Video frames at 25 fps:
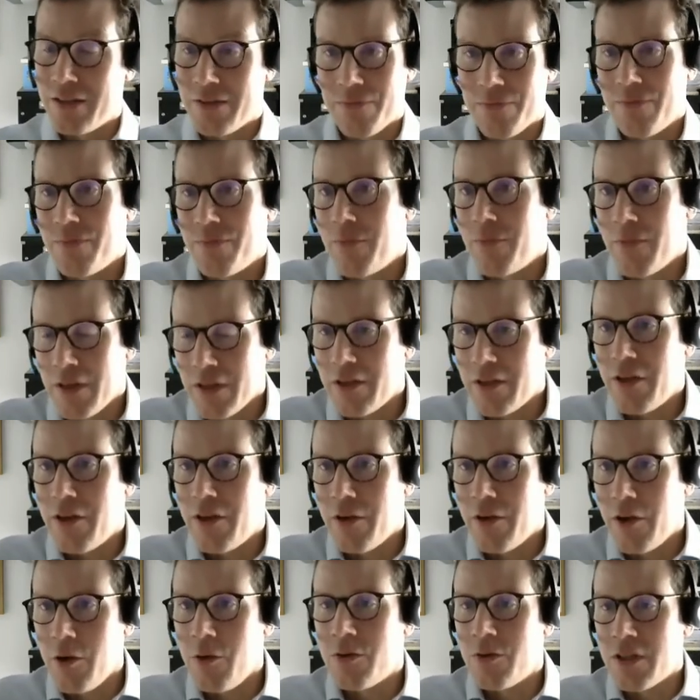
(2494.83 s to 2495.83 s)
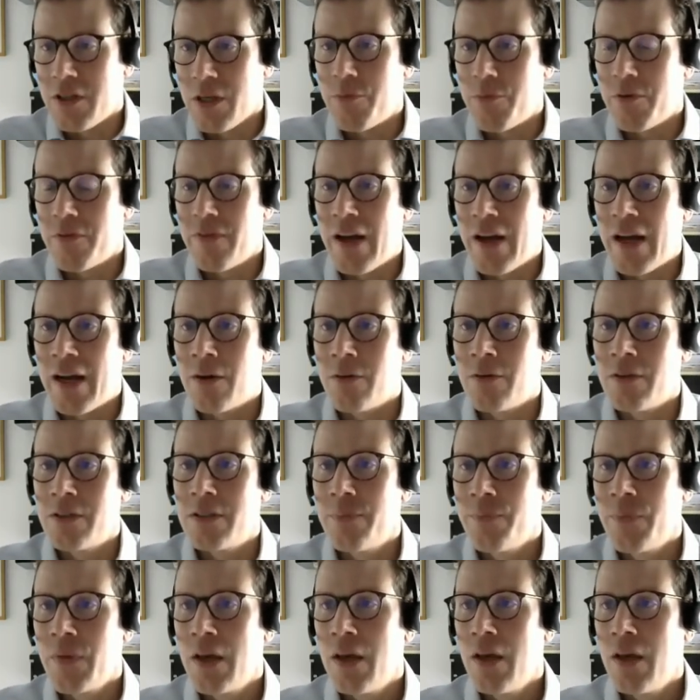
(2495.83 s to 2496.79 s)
is hugely profound.